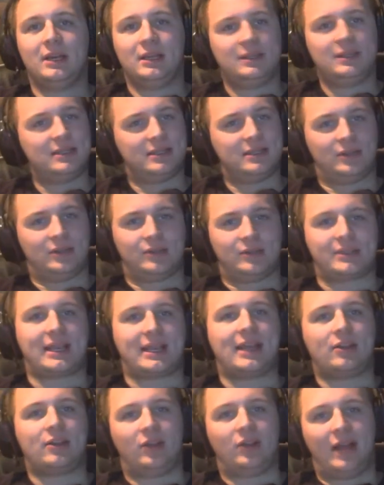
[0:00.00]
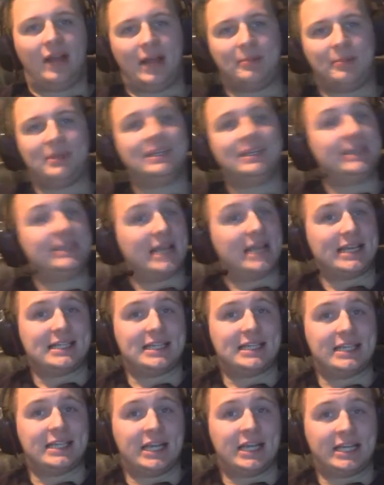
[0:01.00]
This little scandal happened in
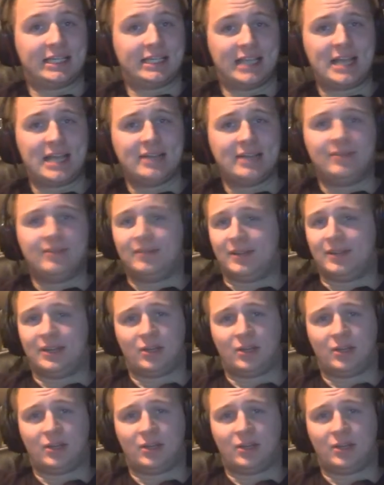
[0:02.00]
1998,